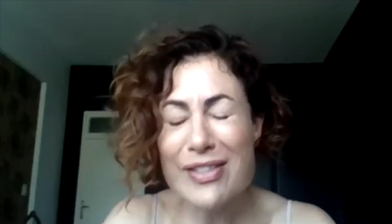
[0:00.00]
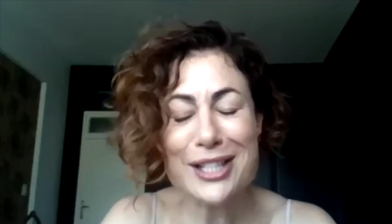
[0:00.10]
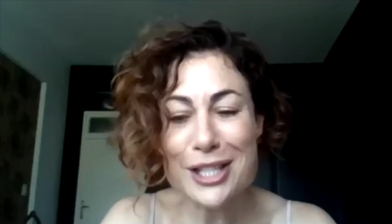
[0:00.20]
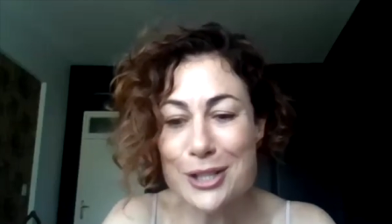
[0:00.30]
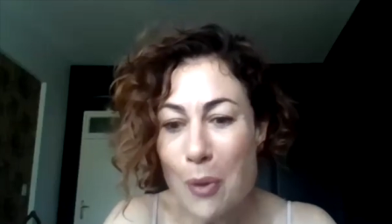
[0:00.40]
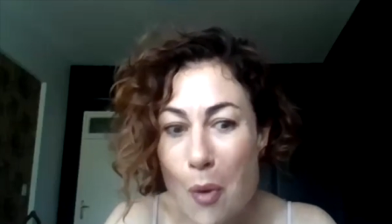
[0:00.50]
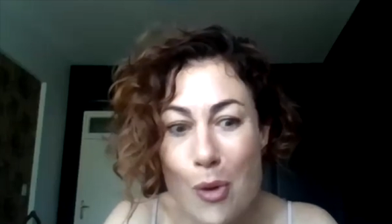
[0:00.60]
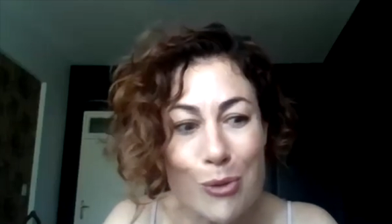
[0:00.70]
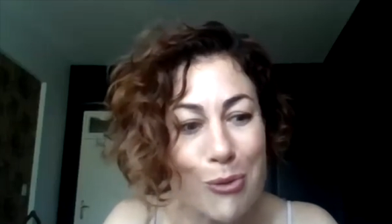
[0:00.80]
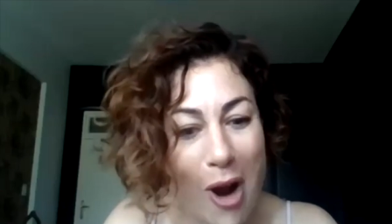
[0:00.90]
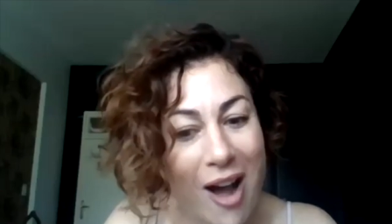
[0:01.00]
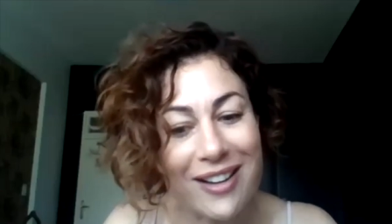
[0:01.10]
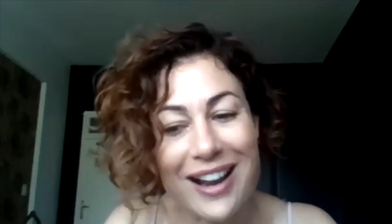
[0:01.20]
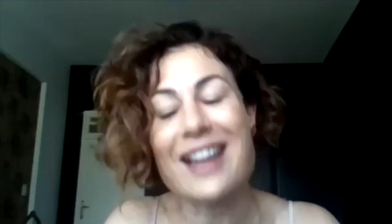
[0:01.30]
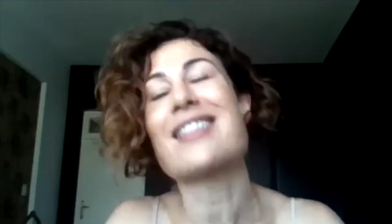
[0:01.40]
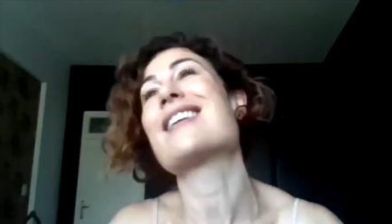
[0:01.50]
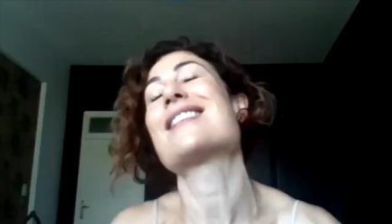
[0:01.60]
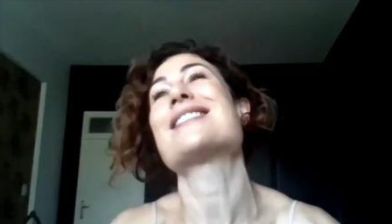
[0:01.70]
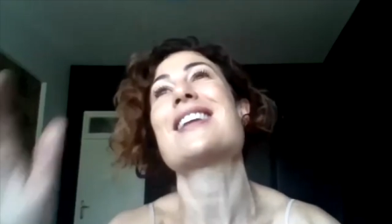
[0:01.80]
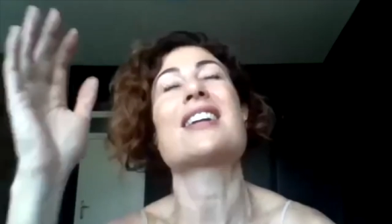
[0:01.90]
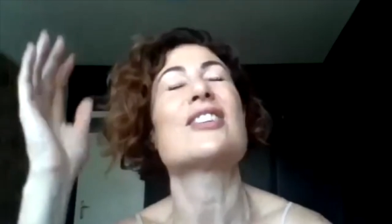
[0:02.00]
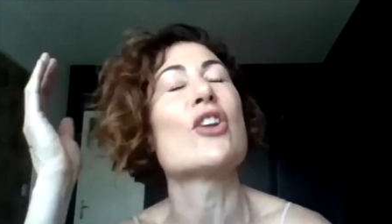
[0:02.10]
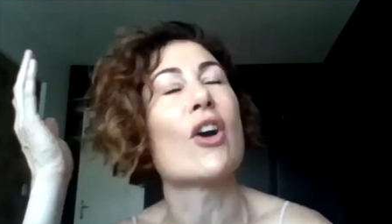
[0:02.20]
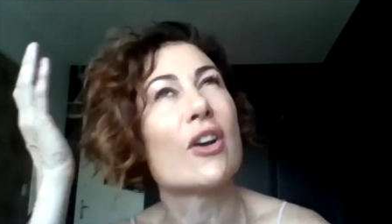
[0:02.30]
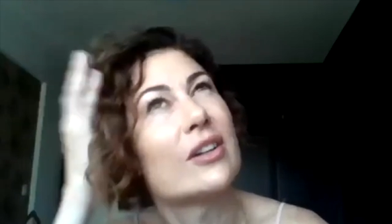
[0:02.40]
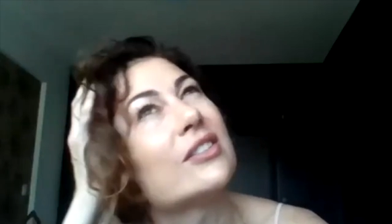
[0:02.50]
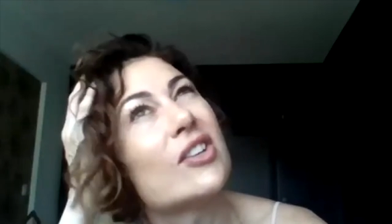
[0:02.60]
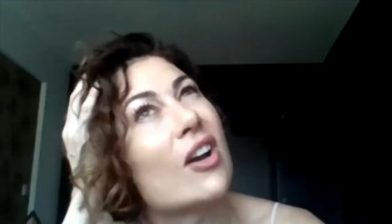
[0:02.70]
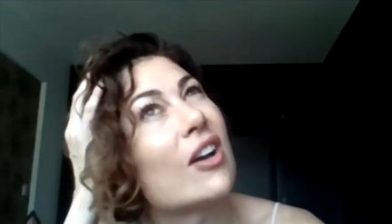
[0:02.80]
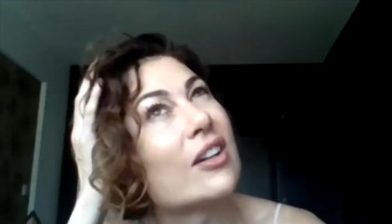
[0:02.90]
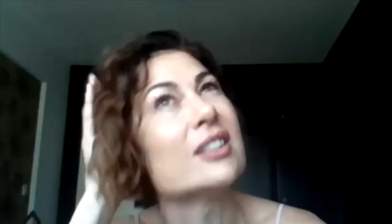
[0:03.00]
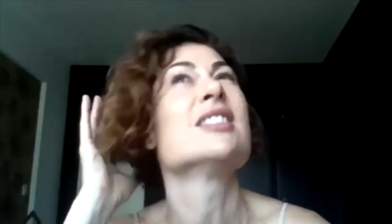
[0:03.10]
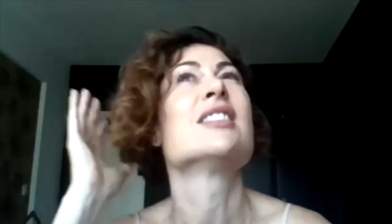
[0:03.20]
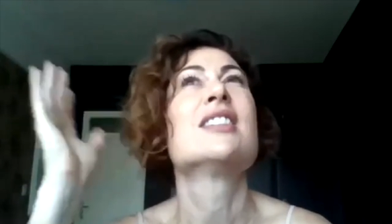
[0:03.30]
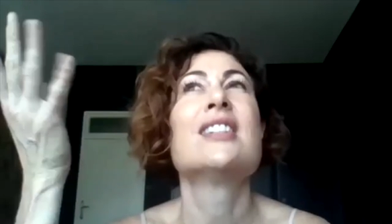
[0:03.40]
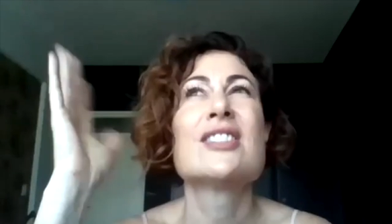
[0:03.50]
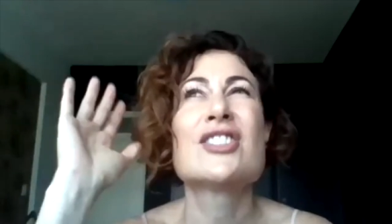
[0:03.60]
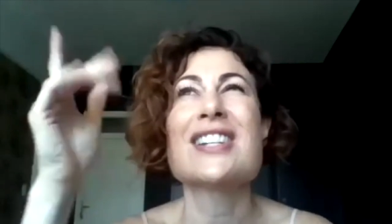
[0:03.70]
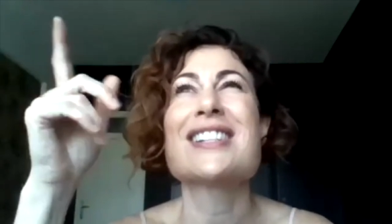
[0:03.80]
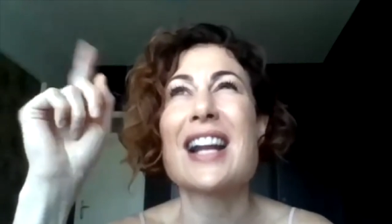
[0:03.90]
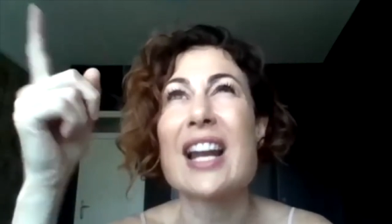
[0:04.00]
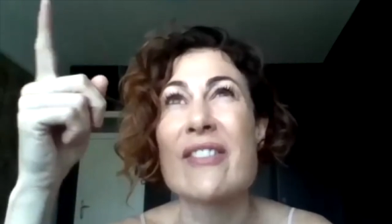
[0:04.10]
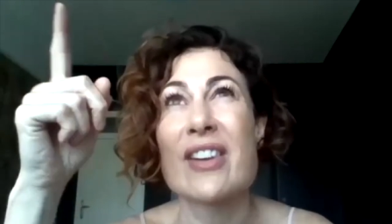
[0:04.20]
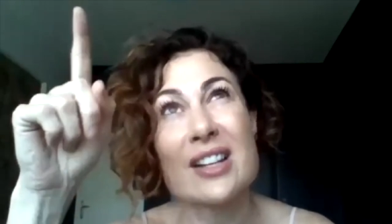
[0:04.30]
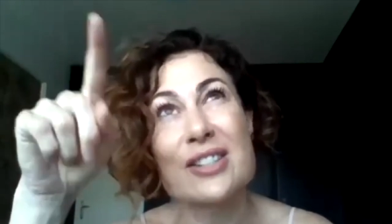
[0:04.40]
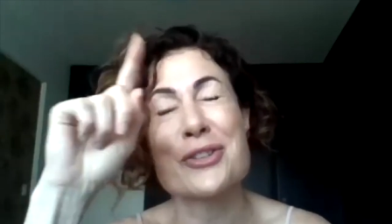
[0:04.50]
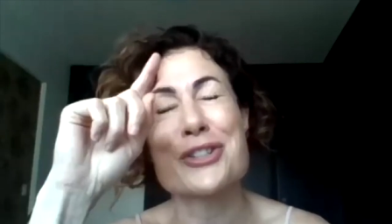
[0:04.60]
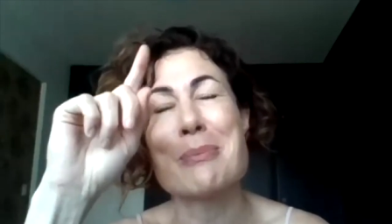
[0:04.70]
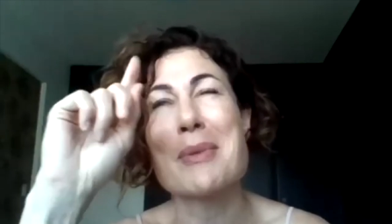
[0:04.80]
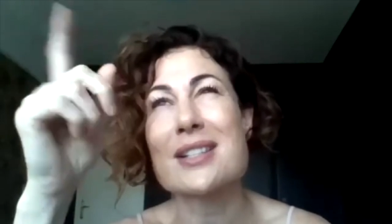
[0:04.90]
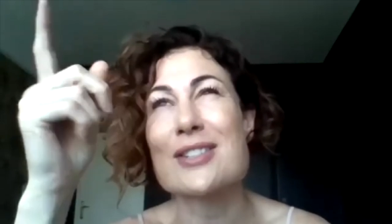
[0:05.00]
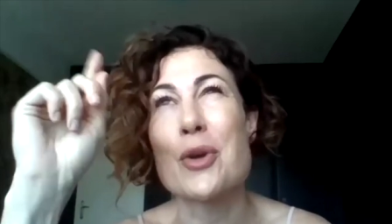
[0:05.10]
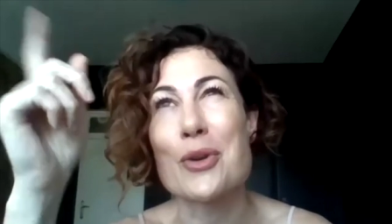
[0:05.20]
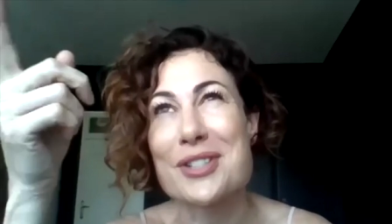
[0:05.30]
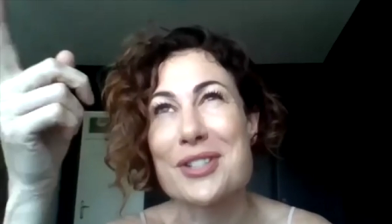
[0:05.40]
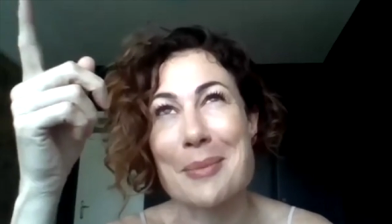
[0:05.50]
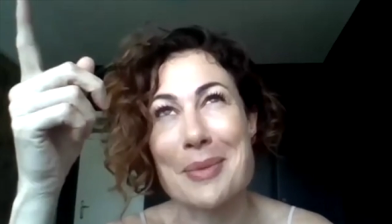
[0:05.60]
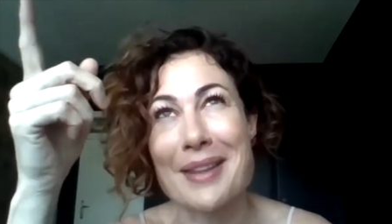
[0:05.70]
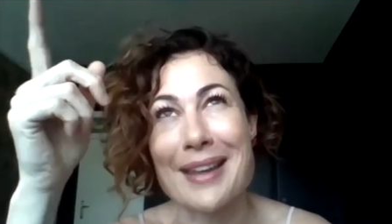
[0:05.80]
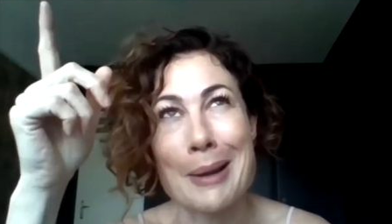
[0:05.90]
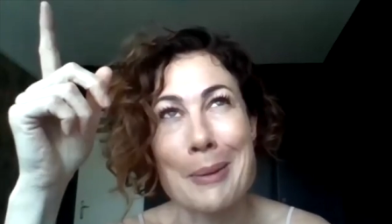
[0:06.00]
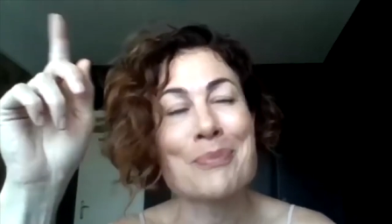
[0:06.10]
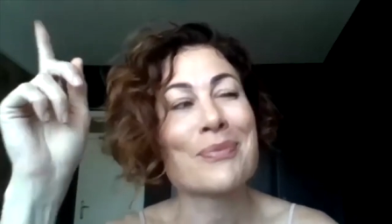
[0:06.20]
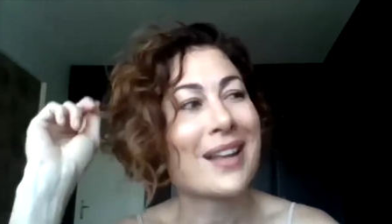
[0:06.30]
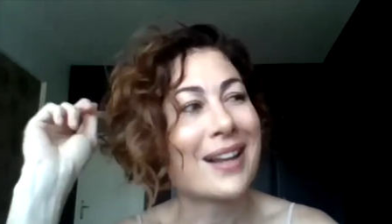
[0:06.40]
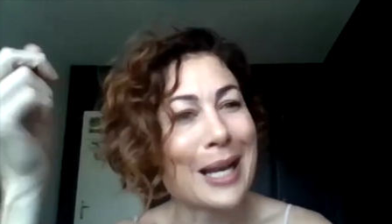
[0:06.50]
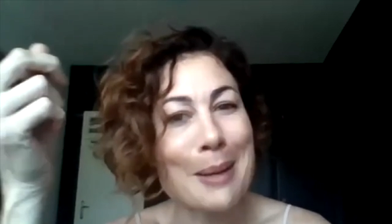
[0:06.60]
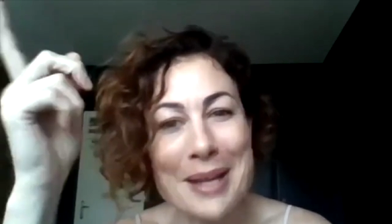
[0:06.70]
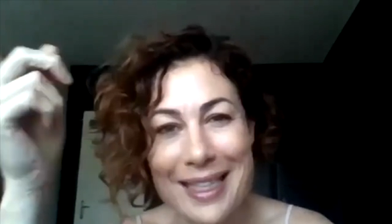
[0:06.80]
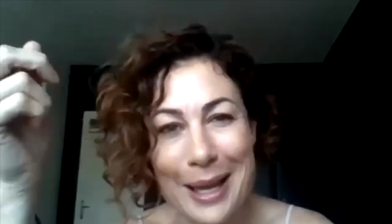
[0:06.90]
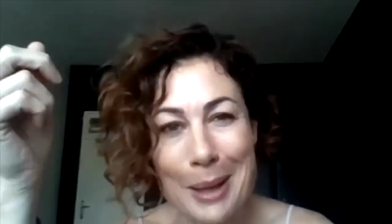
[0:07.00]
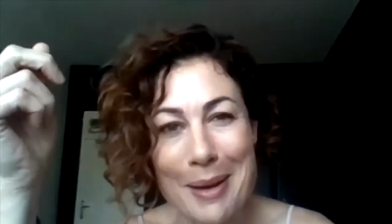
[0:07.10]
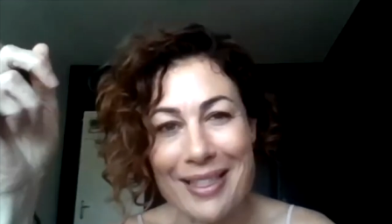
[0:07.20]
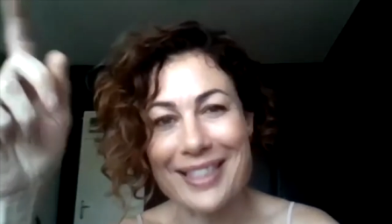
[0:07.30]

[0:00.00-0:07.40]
this is all wrong. And then I was like, No, no, she's clever, so she must know something. Let me think about